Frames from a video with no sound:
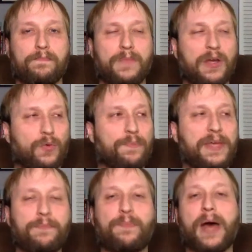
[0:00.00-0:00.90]
it would
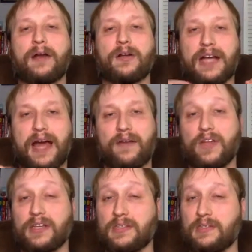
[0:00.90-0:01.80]
be better to kind of
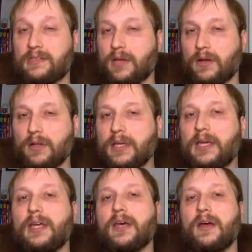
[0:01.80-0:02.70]
like
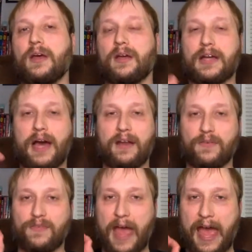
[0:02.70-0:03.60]
subtly kind
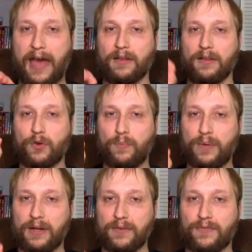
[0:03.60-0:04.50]
of add a little
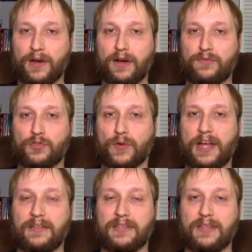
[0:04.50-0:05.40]
bit of of
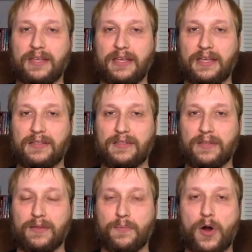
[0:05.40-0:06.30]
dread to the
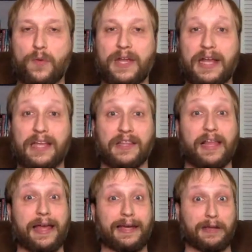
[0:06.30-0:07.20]
to the moment it
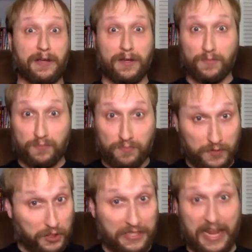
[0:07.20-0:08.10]
like
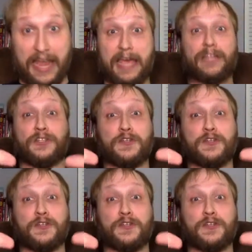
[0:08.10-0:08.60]
just hits